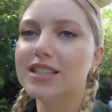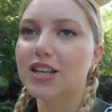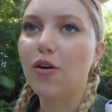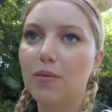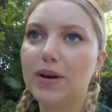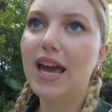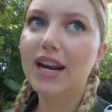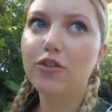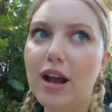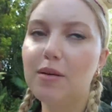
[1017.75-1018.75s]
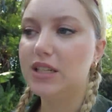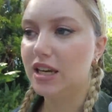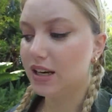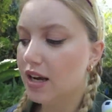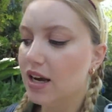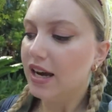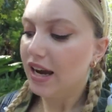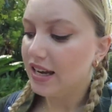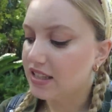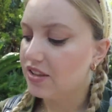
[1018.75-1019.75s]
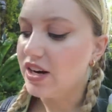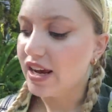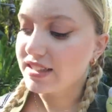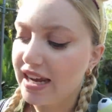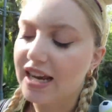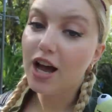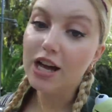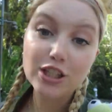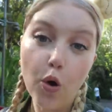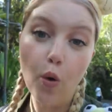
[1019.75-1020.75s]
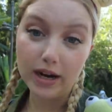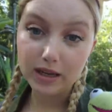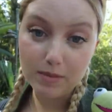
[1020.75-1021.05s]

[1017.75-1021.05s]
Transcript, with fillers: So I went ahead and grabbed it. It's in the next like twenty